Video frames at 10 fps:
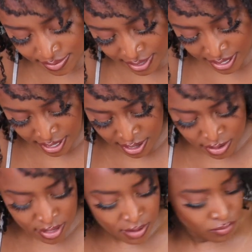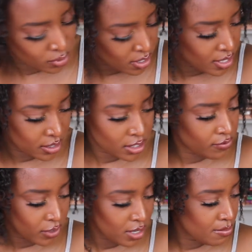Like, how do they really get these
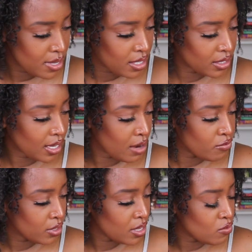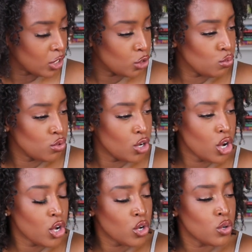fucking beads? Like, I really want to
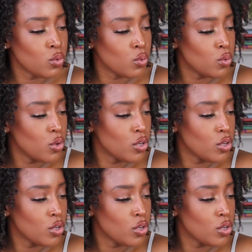know.